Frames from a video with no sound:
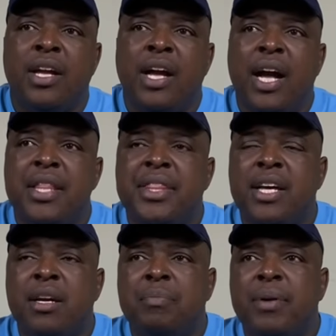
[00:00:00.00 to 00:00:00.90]
I
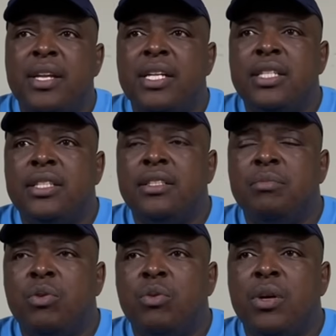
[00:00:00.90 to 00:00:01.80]
think Bennett
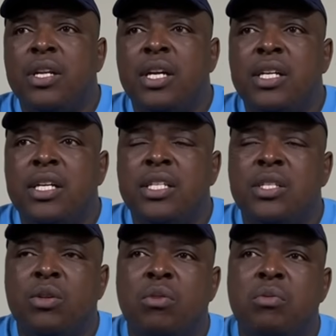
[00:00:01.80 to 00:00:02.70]
Mukwena
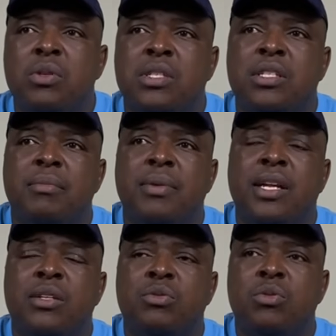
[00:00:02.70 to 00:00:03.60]
is almost
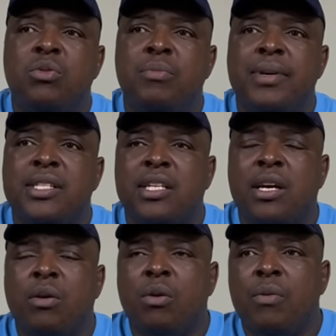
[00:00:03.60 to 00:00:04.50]
similar to
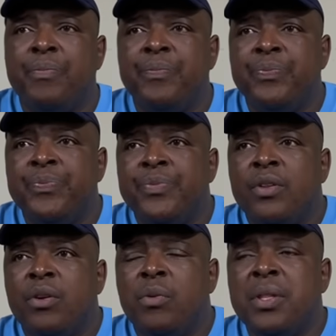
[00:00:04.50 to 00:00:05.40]
Maseko.
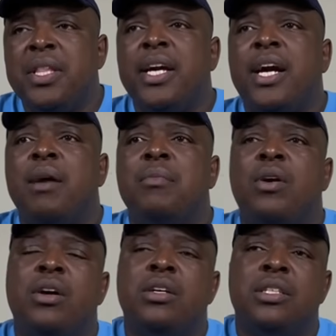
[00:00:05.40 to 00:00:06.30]
When they come
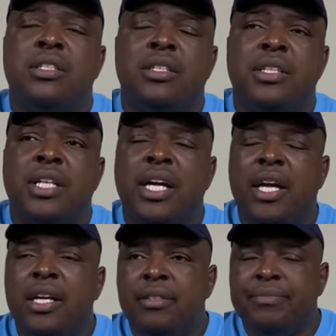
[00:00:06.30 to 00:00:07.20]
on,
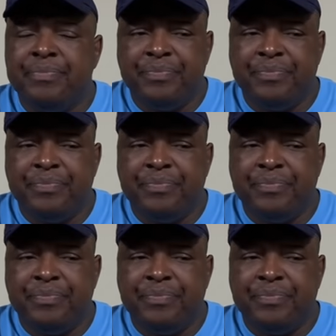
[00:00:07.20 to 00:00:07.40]
they